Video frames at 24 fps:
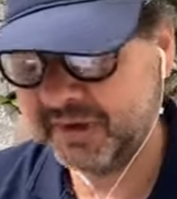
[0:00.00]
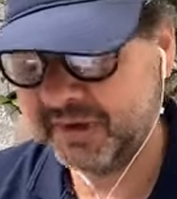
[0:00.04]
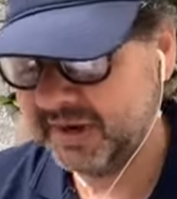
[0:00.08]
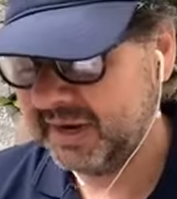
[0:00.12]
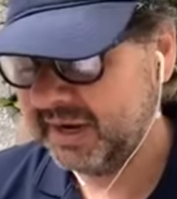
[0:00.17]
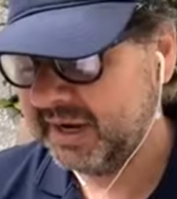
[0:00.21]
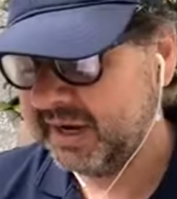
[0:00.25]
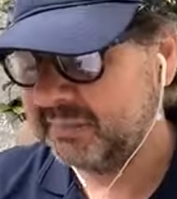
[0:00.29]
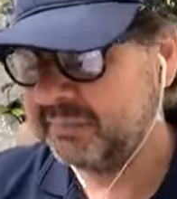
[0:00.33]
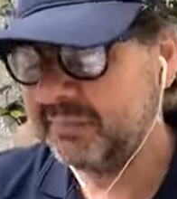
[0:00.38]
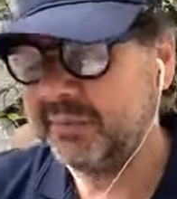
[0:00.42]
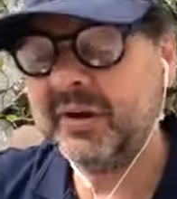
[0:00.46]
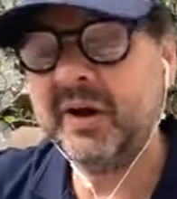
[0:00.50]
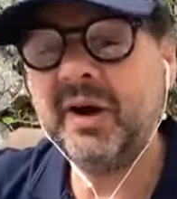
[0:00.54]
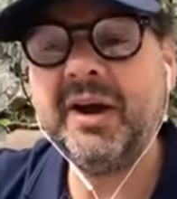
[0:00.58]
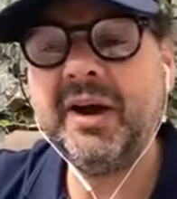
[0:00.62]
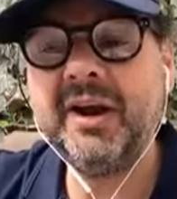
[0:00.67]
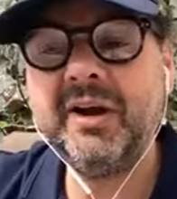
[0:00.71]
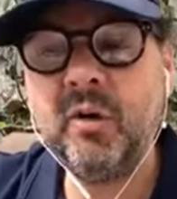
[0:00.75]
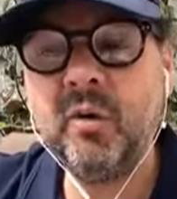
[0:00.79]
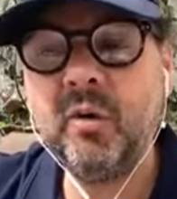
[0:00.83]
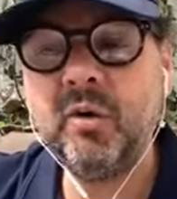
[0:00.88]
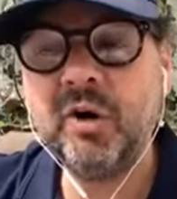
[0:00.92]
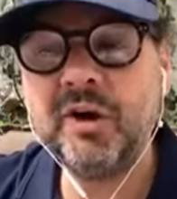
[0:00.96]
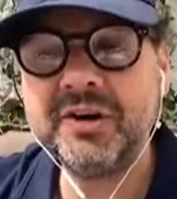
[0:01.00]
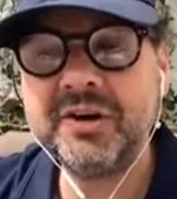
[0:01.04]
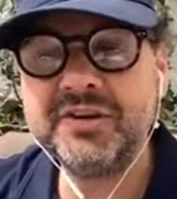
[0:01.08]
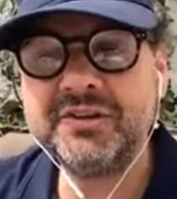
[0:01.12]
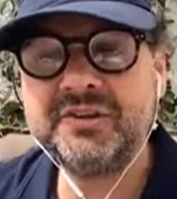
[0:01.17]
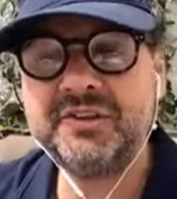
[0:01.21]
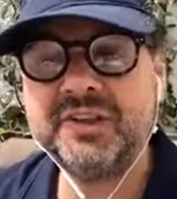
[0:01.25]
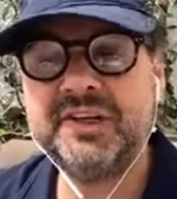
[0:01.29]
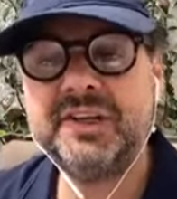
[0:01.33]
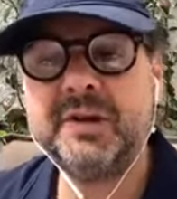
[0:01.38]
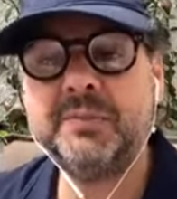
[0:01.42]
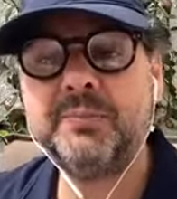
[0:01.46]
But in all
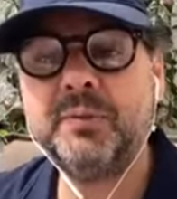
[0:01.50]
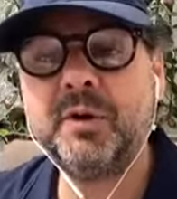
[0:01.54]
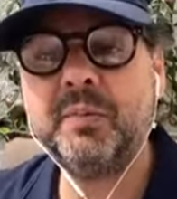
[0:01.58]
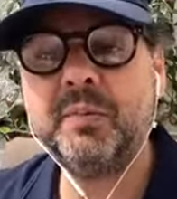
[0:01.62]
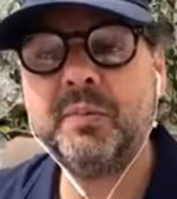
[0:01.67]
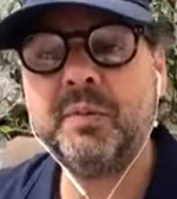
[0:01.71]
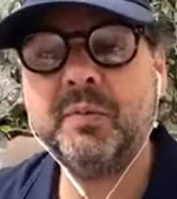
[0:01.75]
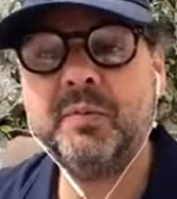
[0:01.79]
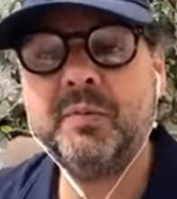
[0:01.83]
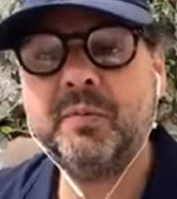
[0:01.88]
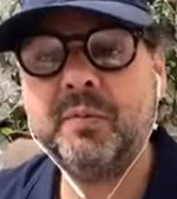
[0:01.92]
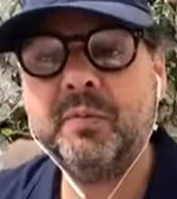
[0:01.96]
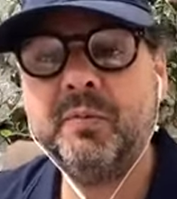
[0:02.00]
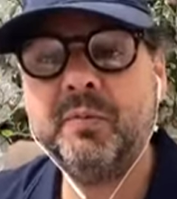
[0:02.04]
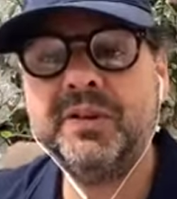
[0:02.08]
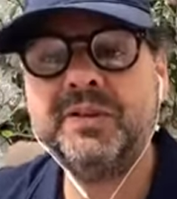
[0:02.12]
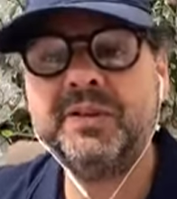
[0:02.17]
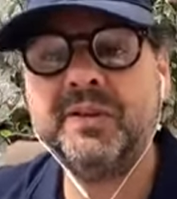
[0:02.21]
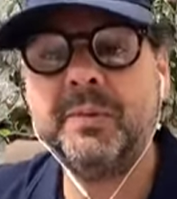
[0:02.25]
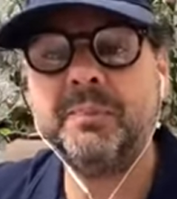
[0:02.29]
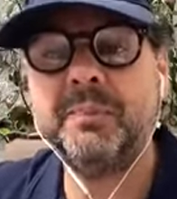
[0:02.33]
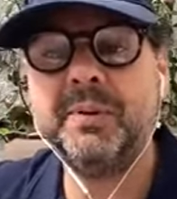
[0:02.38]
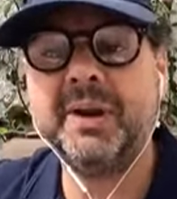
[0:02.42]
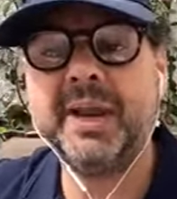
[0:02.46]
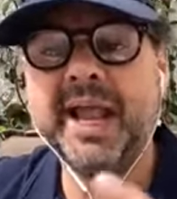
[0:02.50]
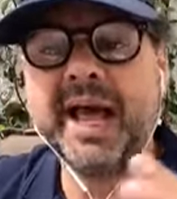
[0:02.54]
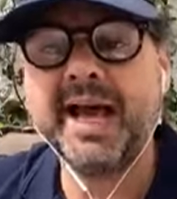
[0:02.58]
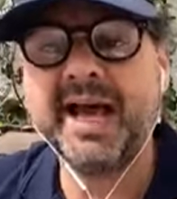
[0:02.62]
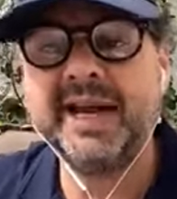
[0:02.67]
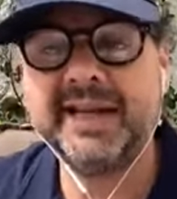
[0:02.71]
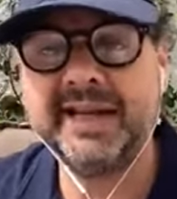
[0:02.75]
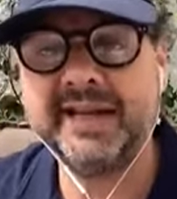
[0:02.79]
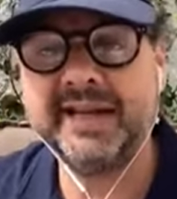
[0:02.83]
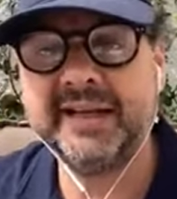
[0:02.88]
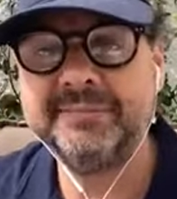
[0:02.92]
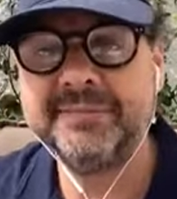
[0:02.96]
honesty, the problem with the
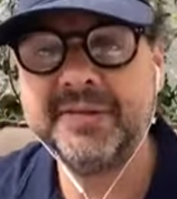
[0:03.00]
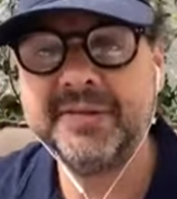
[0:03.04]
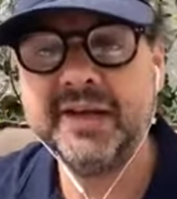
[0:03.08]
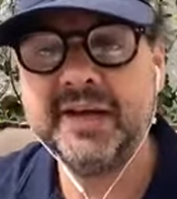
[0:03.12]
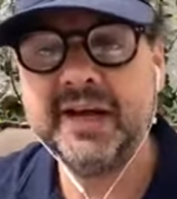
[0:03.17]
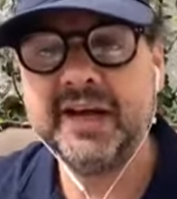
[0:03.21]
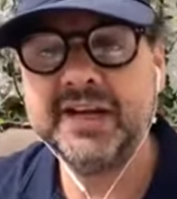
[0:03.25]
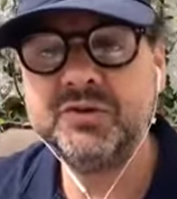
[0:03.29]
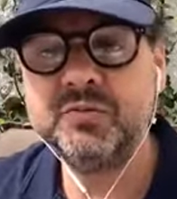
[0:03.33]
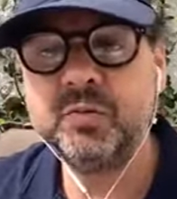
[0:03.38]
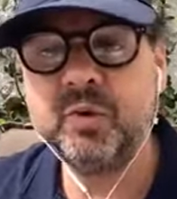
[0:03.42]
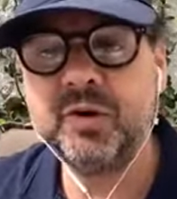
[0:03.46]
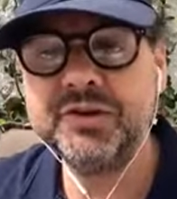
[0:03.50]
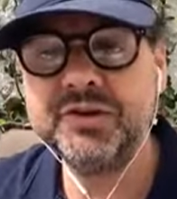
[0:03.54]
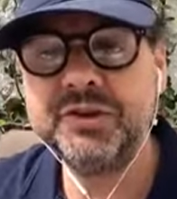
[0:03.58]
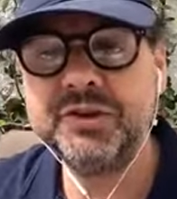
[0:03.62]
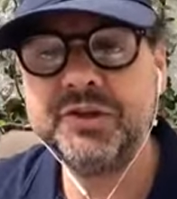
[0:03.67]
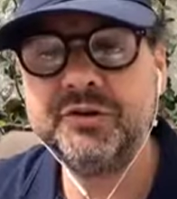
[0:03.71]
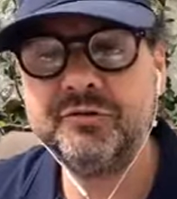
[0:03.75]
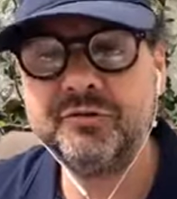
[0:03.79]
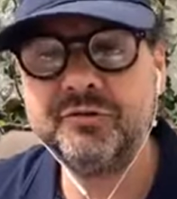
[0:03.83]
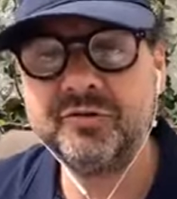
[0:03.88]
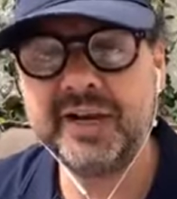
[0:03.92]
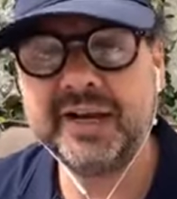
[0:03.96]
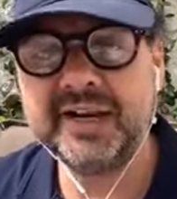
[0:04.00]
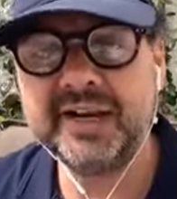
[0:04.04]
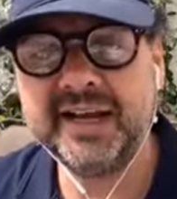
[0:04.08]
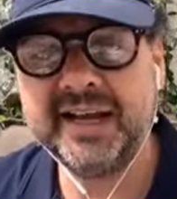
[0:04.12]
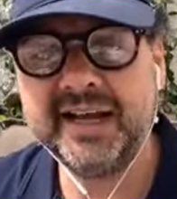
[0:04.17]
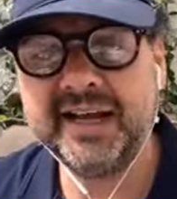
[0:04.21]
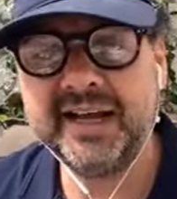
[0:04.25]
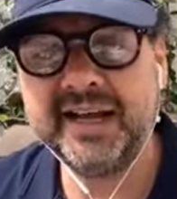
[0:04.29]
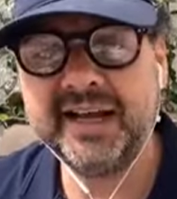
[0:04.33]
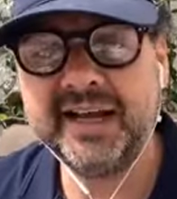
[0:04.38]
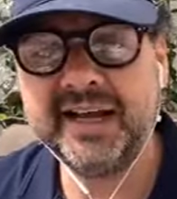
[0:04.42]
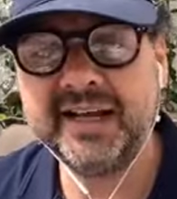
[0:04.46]
planning is once you've written
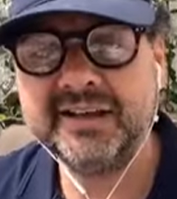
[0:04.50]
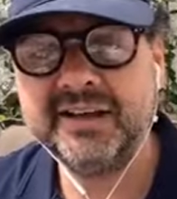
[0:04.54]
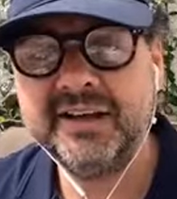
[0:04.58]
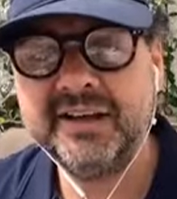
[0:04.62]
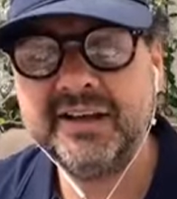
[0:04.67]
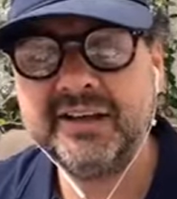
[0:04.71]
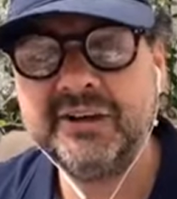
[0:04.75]
it,